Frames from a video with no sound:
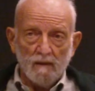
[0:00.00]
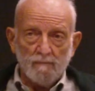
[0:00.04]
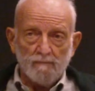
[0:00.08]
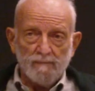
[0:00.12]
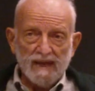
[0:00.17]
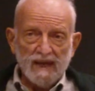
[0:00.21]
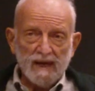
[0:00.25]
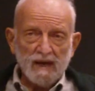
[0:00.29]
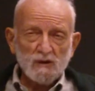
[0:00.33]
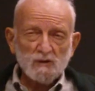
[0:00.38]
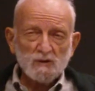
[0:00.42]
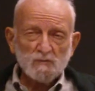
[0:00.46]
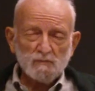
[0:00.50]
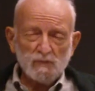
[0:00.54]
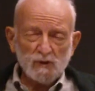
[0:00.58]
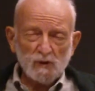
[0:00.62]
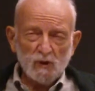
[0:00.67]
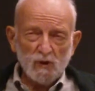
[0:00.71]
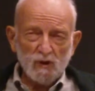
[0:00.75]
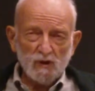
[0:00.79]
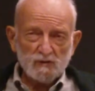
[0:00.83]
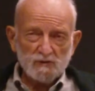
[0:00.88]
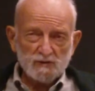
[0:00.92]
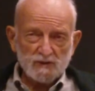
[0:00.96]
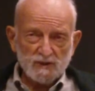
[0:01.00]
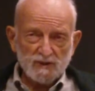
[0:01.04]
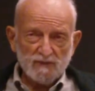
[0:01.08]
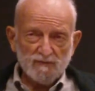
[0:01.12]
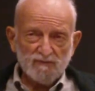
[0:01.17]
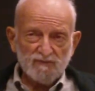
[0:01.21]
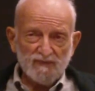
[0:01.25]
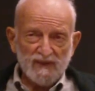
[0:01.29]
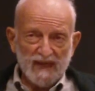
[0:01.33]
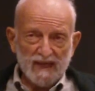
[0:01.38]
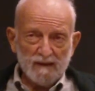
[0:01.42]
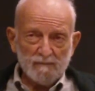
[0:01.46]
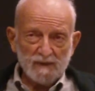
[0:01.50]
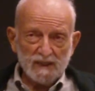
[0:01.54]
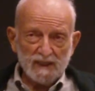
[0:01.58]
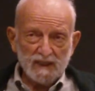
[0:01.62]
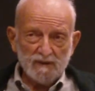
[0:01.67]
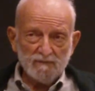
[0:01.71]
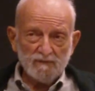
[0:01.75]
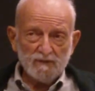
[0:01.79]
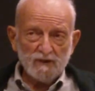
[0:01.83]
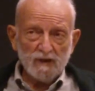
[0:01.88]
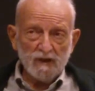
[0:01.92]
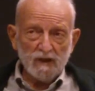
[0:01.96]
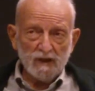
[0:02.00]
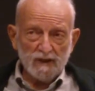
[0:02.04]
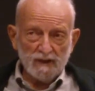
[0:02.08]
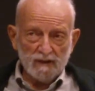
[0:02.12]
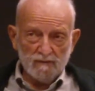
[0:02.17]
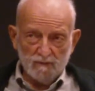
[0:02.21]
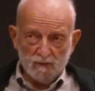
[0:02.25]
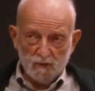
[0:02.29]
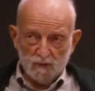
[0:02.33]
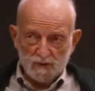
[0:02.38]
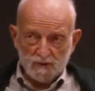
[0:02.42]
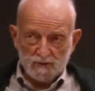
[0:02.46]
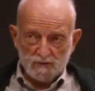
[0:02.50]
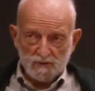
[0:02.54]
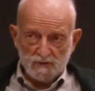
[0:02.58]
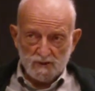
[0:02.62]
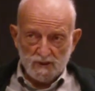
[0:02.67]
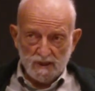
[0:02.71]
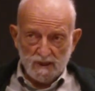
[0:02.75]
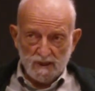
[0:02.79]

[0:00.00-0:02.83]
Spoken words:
Bears belong to the family of carnivores,